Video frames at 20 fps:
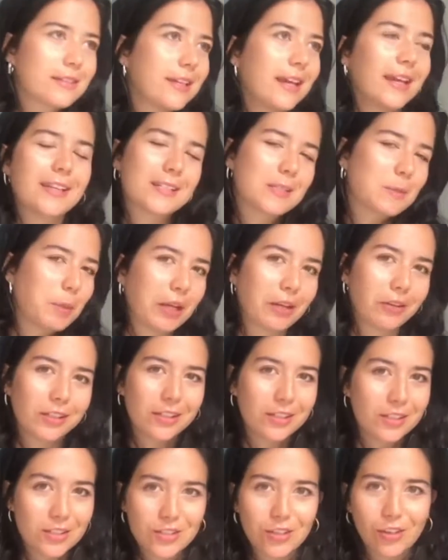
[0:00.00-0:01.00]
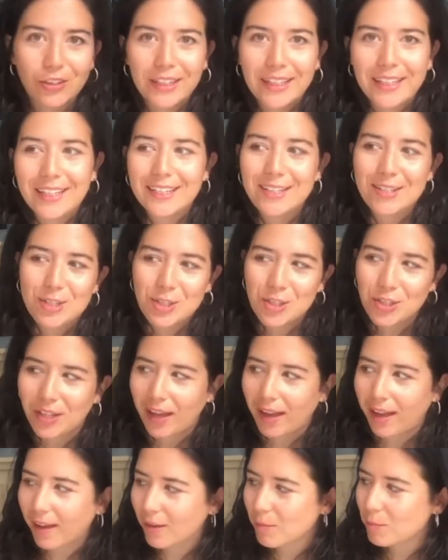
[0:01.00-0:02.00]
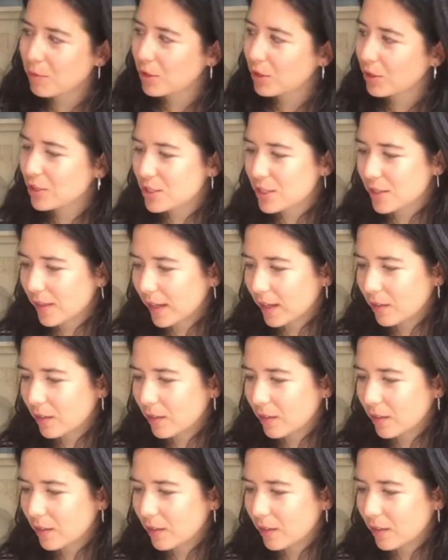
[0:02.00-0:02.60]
experience on each production that